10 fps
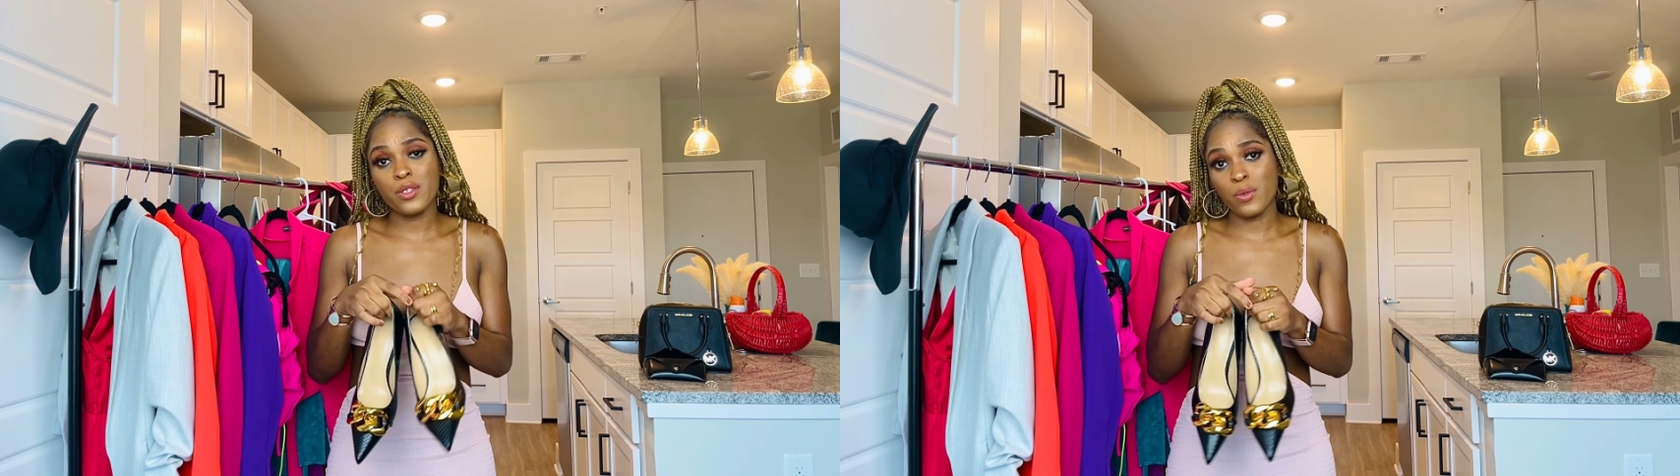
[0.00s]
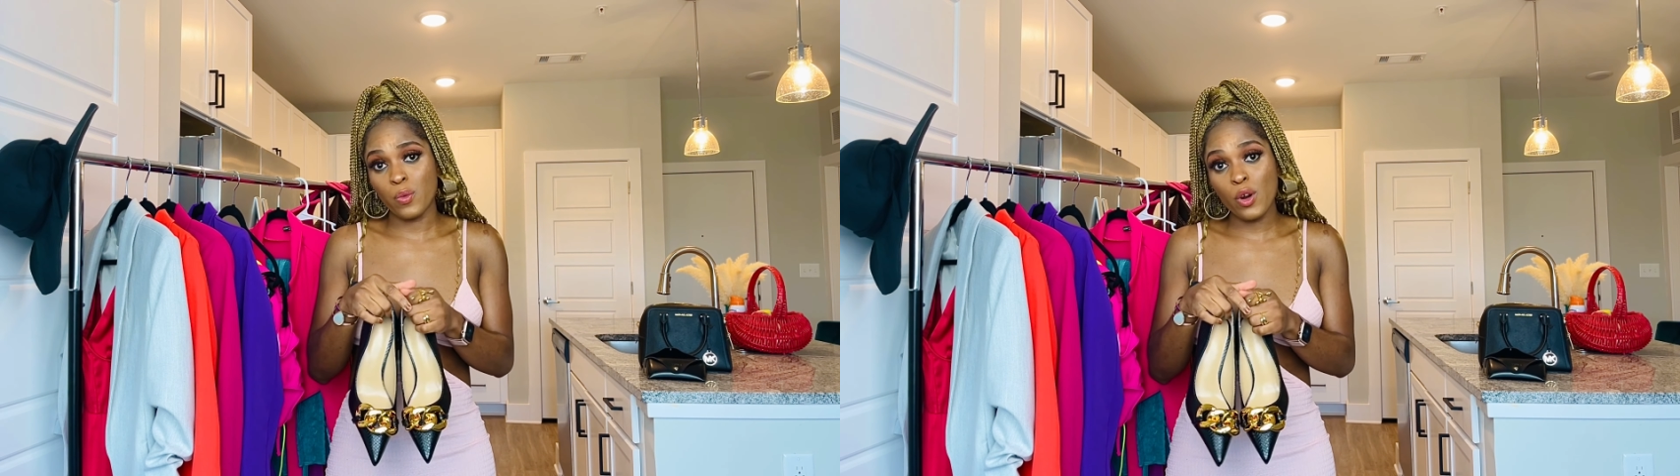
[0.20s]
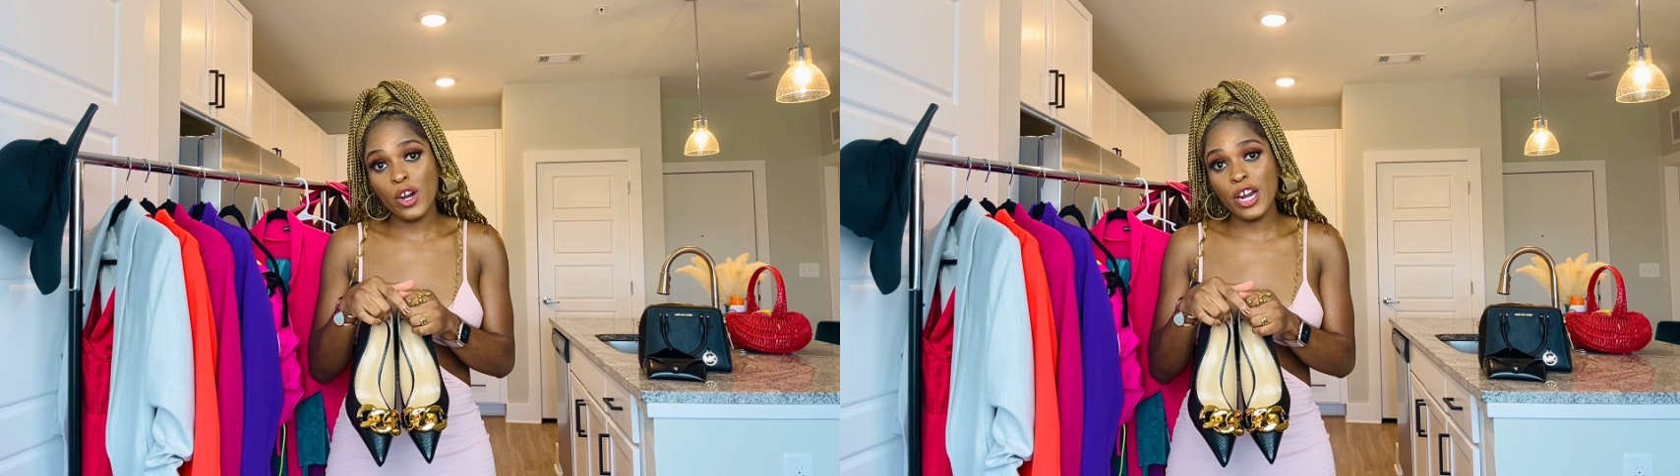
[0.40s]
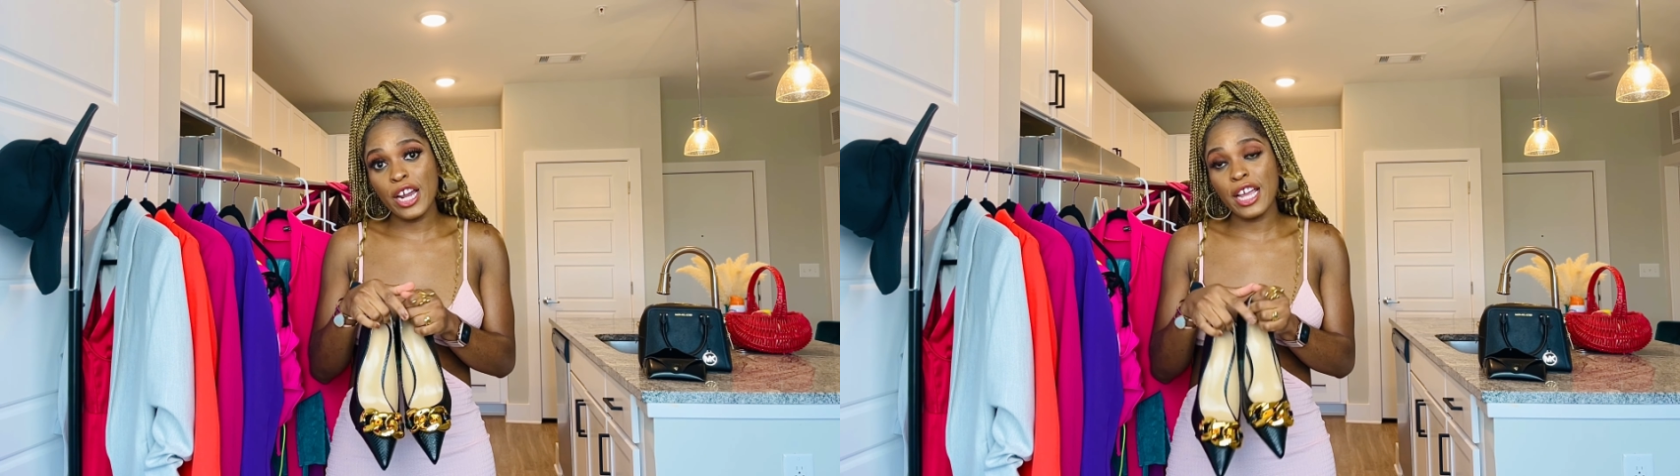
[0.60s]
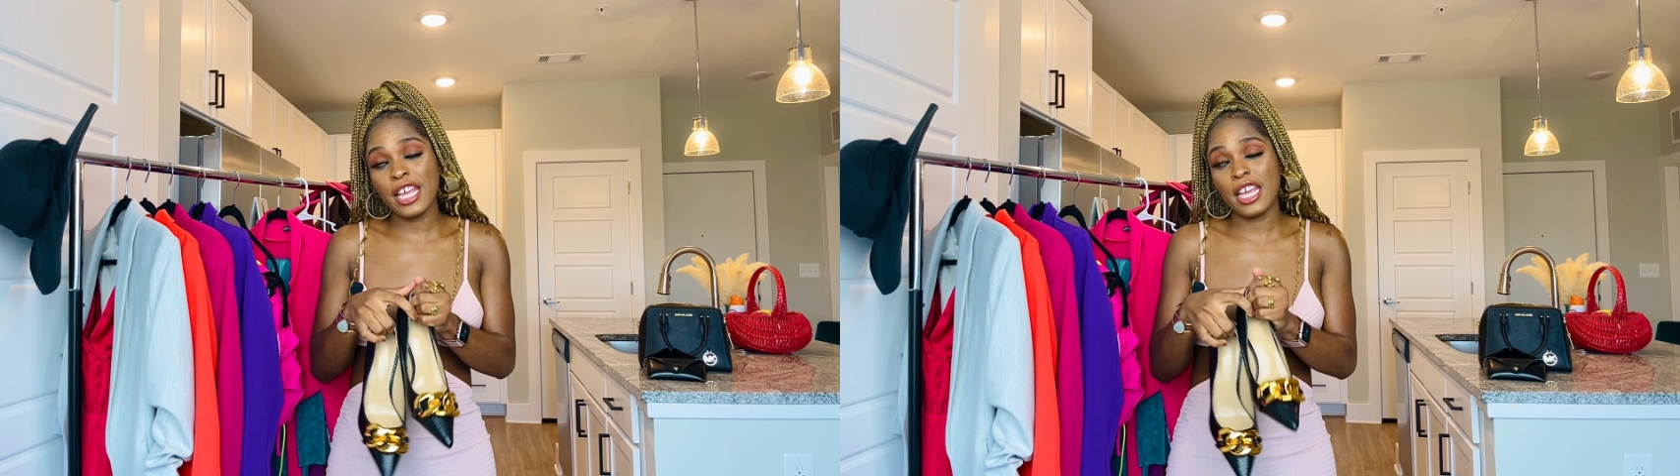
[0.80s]
to
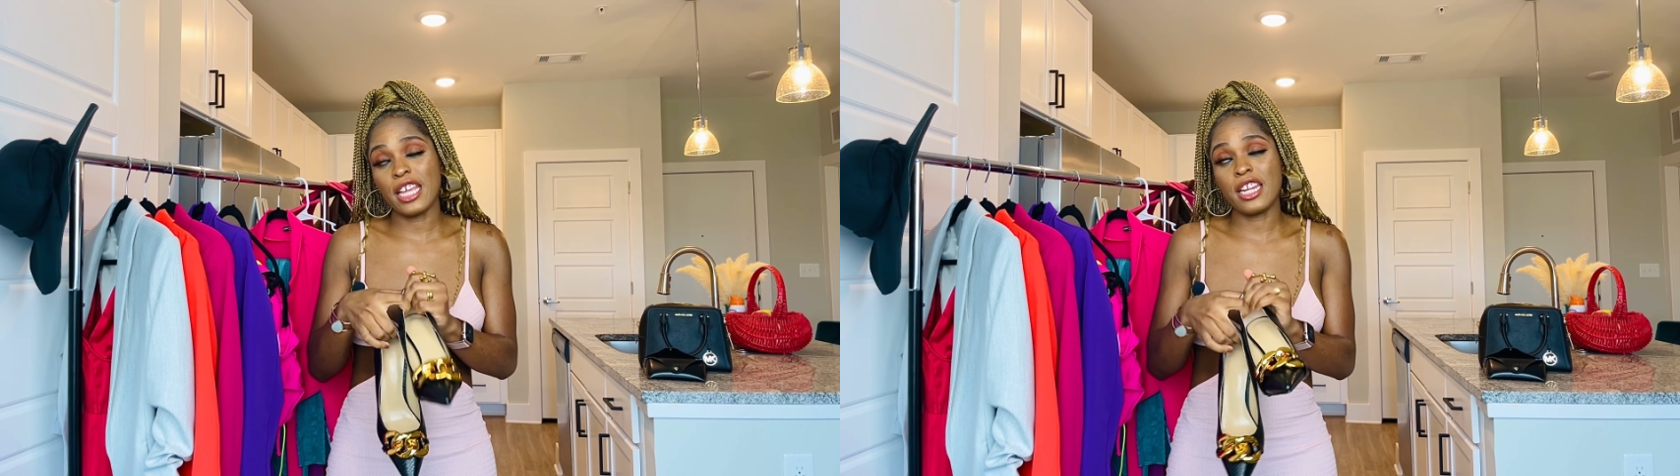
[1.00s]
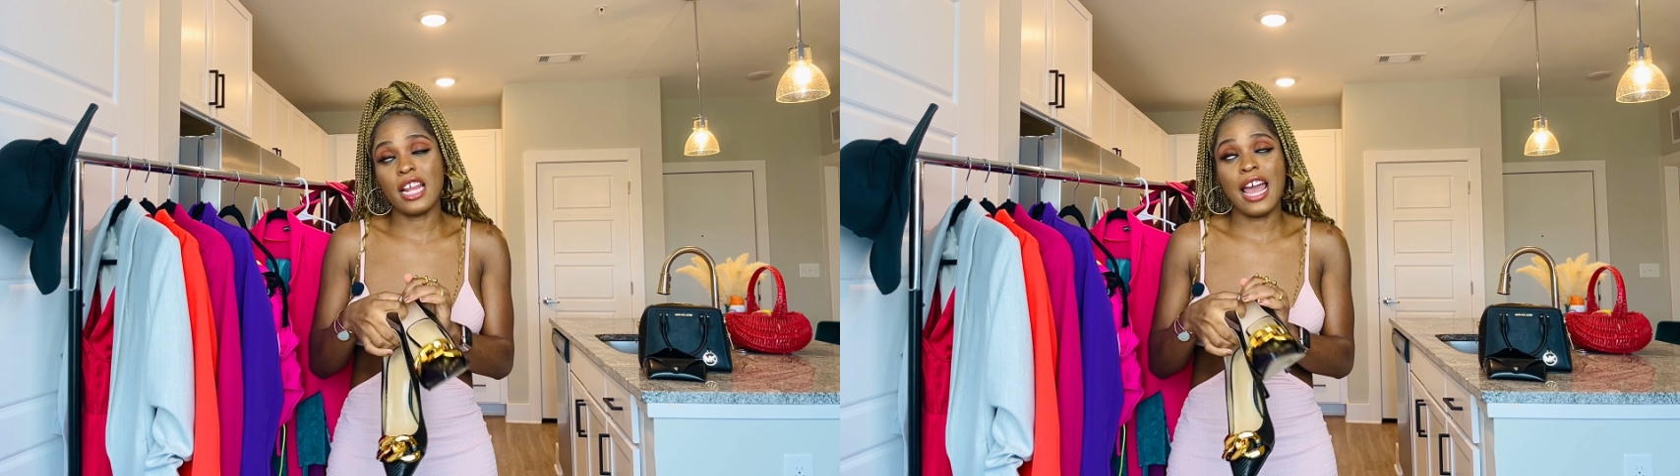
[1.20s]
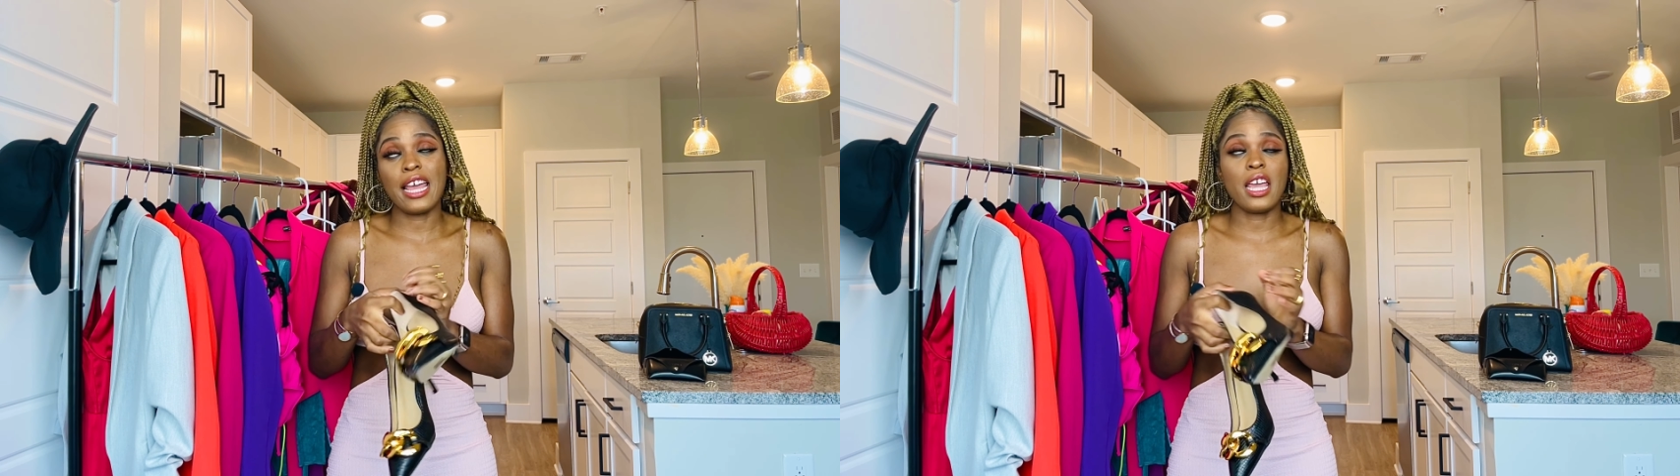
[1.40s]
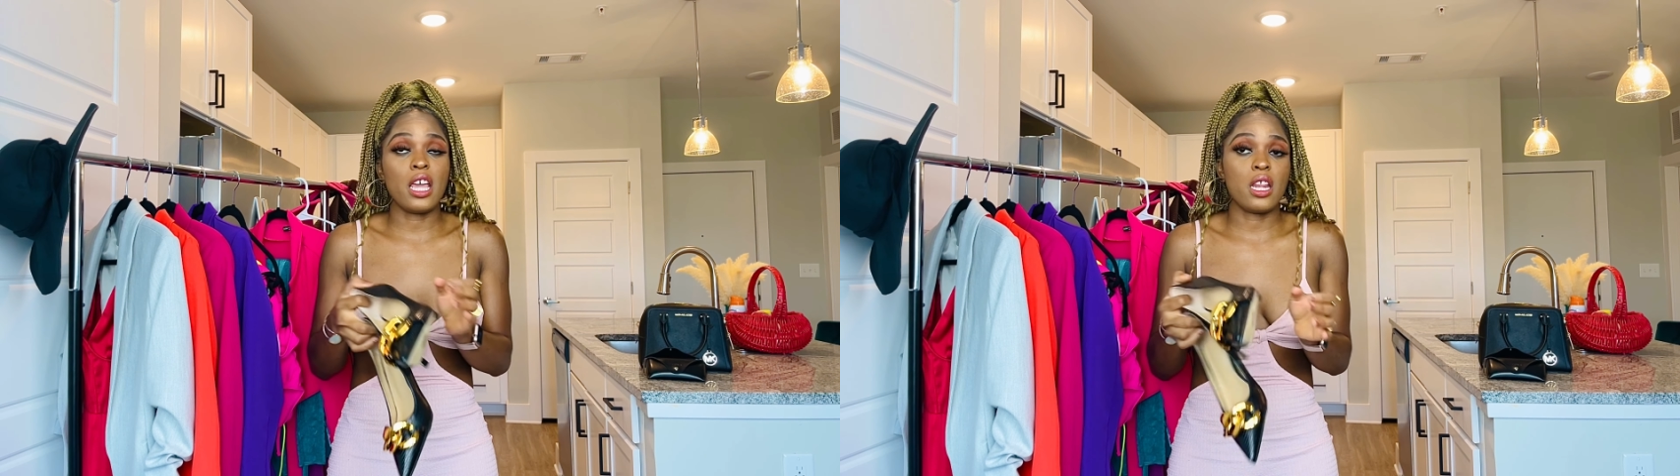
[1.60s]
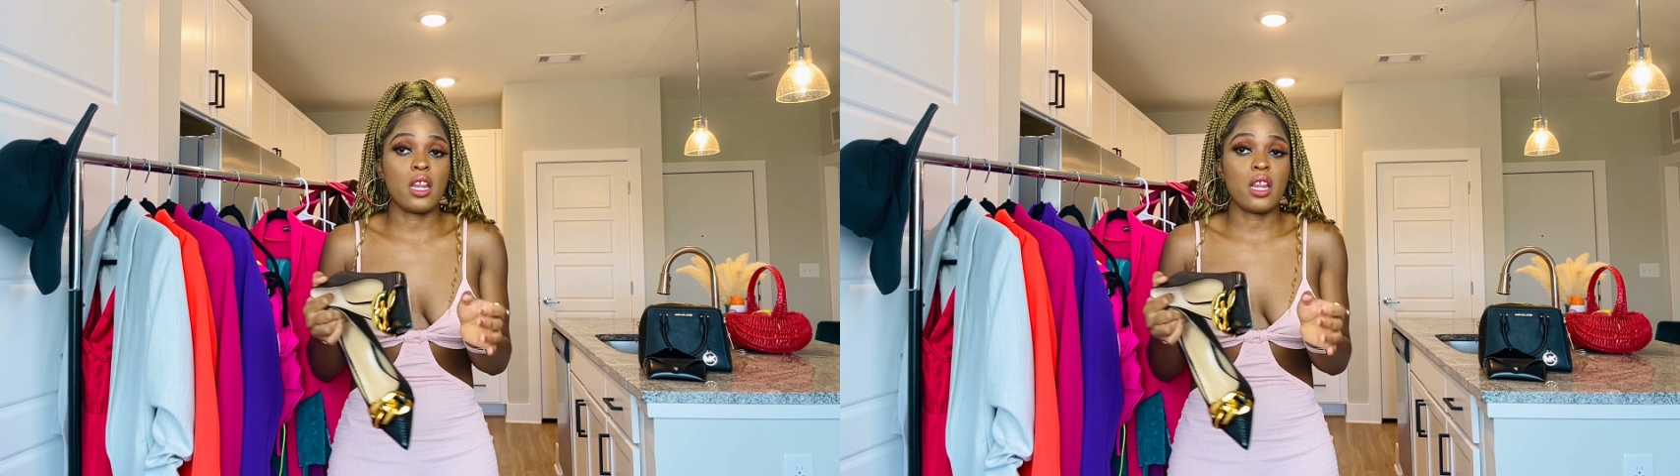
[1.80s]
work, and I can